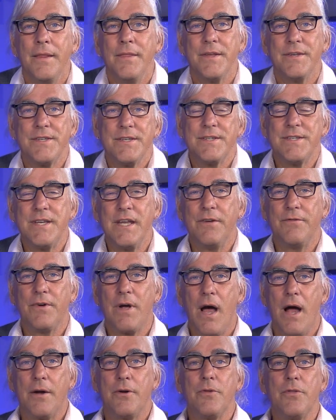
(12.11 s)
This is Steve
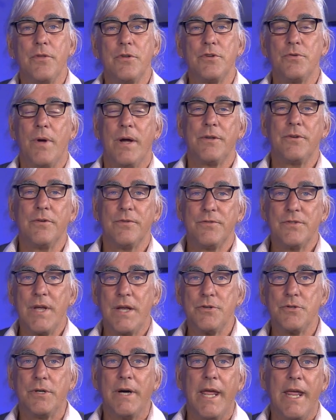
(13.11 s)
Connor, the Director of
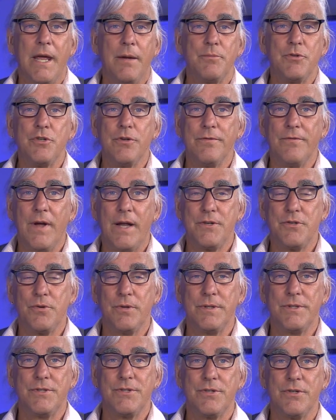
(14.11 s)
Central Hampshire
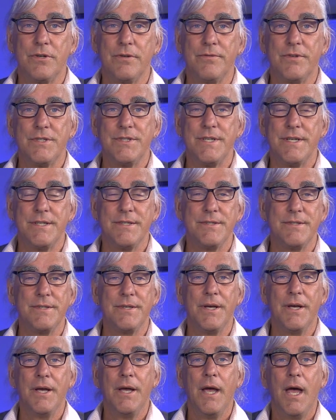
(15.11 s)
Veterans Services.
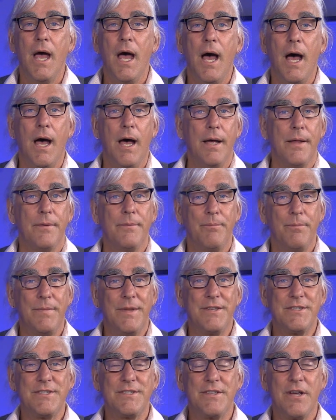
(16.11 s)
Uh,
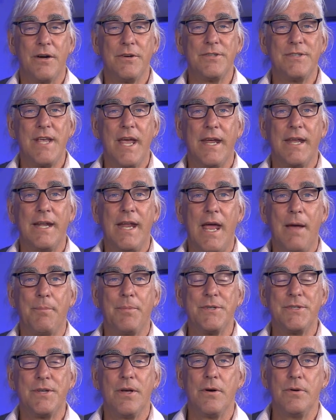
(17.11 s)
this is our second
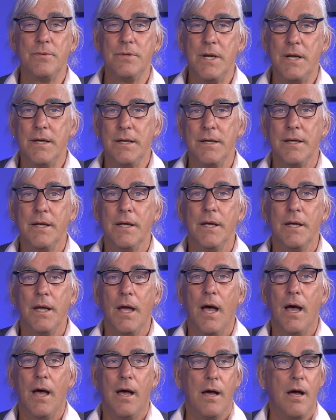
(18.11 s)
episode,
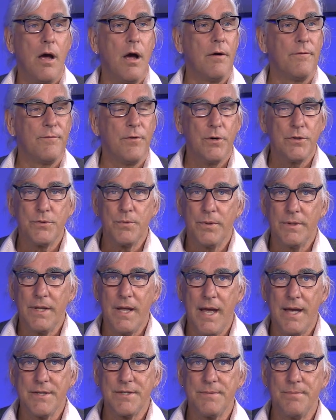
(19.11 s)
uh, our first one
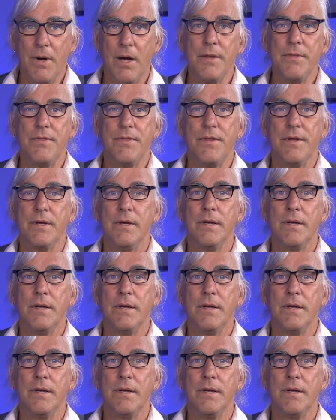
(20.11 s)
last month.